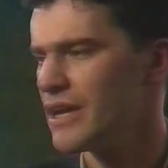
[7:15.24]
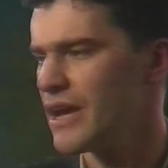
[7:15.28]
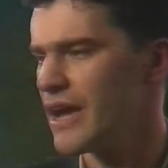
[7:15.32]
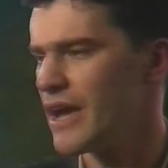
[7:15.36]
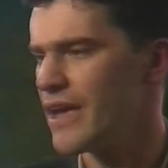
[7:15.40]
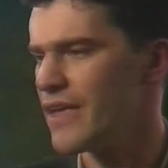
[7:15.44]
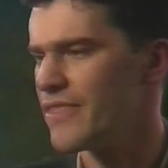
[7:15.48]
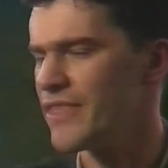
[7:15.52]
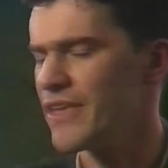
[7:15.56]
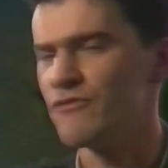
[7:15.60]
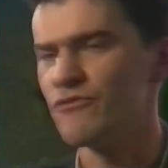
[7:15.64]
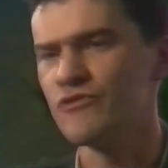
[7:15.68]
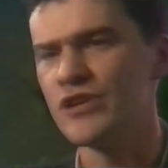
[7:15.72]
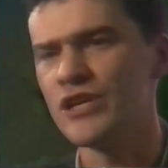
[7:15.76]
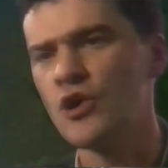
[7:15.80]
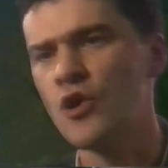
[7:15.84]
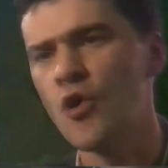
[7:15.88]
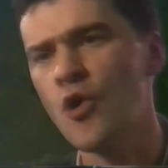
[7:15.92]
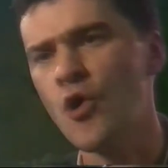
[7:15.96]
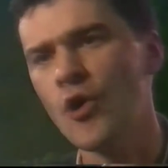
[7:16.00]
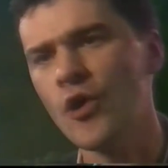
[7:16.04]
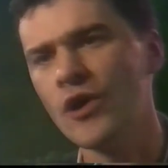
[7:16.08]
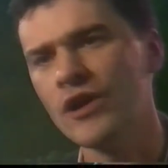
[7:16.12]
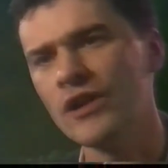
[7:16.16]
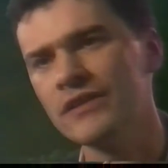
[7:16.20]
They
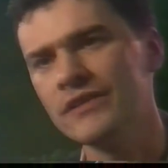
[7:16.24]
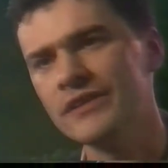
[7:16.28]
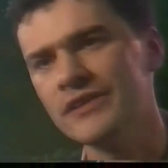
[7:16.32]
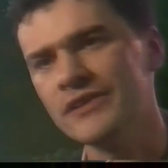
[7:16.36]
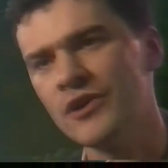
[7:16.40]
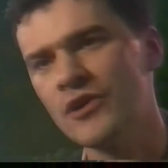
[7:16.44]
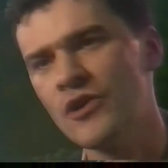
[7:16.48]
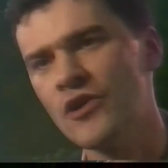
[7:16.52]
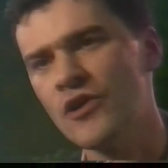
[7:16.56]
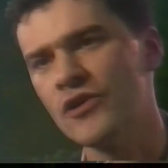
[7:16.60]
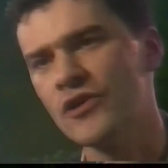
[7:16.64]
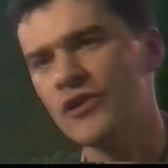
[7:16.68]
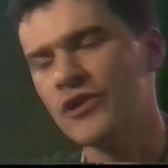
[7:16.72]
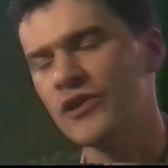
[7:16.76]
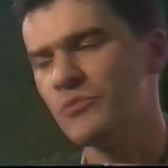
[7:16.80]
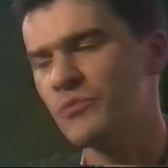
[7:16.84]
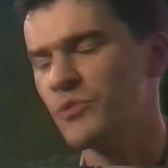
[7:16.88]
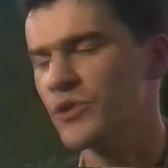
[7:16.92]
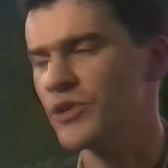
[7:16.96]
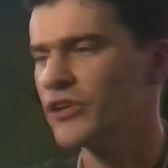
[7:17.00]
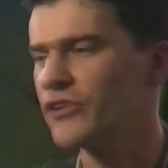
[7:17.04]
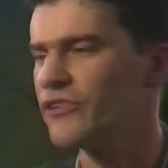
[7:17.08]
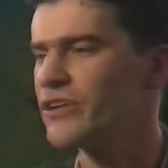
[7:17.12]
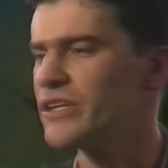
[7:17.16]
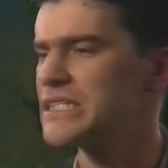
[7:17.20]
recoiled in horror.
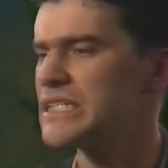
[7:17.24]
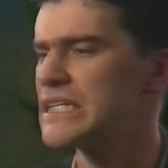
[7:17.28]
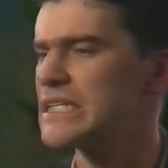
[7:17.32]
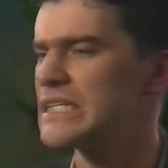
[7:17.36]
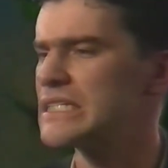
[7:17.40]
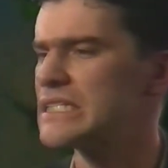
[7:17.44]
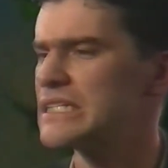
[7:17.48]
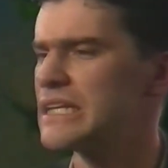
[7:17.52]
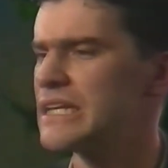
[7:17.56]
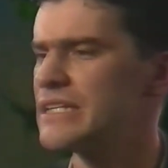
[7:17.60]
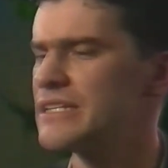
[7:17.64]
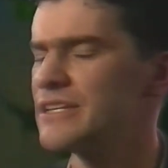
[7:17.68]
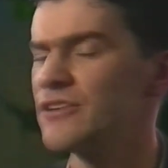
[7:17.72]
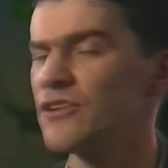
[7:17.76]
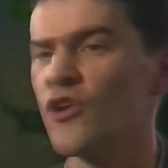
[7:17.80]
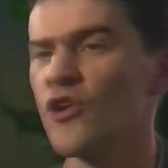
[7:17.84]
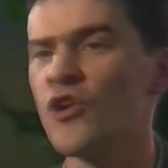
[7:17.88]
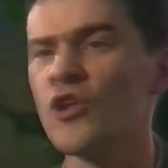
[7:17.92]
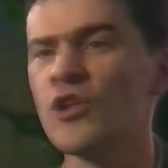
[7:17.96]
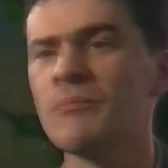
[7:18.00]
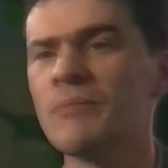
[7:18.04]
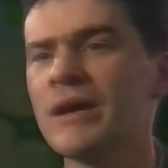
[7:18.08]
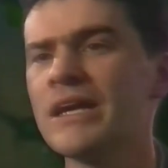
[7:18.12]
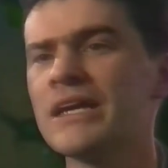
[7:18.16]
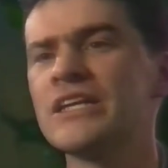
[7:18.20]
One critic said, in
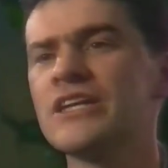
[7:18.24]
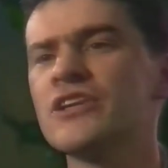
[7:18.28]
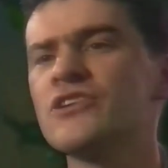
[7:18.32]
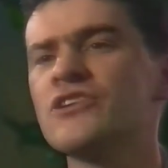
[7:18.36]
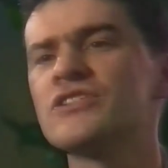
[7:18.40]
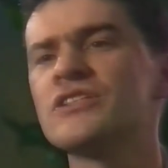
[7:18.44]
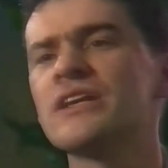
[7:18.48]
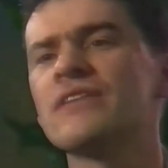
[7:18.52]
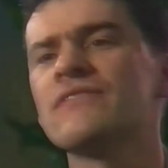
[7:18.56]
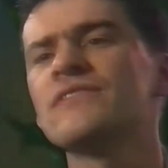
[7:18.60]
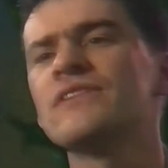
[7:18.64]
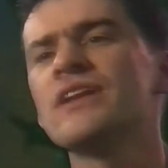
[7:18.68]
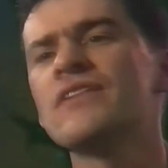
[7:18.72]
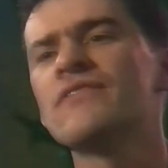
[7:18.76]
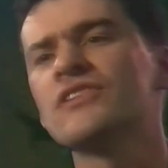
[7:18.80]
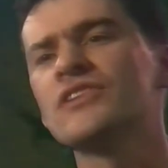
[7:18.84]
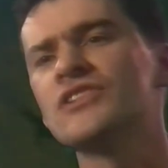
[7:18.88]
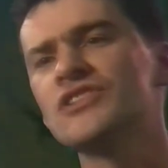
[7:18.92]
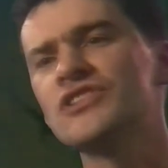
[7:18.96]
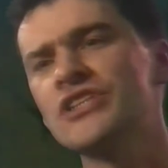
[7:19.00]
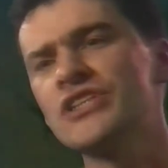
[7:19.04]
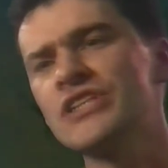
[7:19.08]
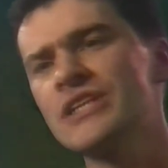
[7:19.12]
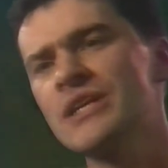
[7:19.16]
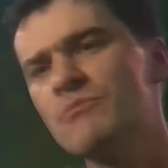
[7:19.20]
all my years I've never
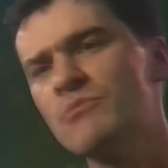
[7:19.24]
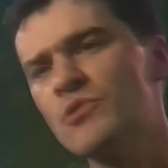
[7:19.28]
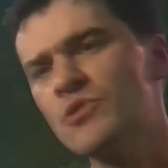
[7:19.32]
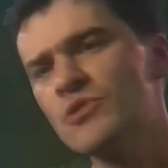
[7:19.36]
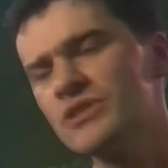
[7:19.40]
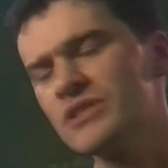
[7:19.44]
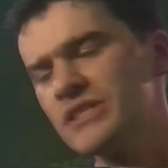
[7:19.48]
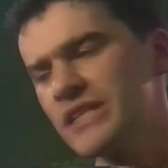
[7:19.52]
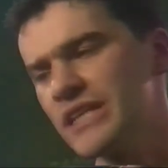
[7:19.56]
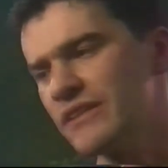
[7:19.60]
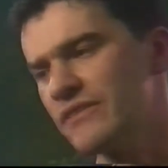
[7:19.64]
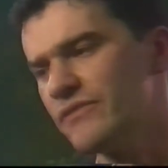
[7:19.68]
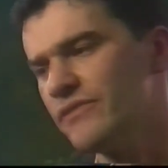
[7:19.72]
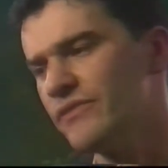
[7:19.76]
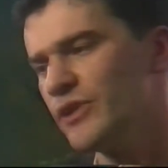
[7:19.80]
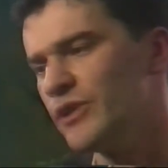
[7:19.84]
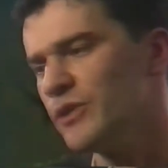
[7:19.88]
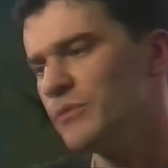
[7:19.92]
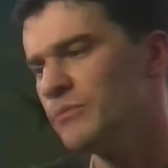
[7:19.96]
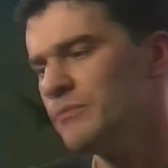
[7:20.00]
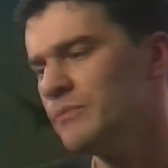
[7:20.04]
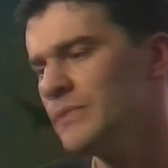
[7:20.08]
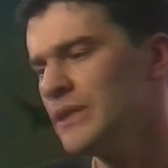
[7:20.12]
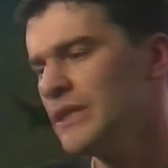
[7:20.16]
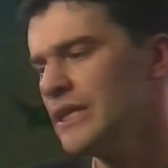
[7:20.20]
seen a more sick
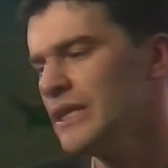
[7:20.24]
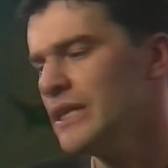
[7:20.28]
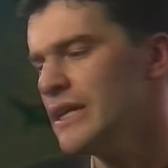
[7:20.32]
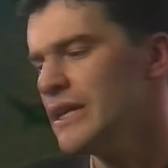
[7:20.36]
film.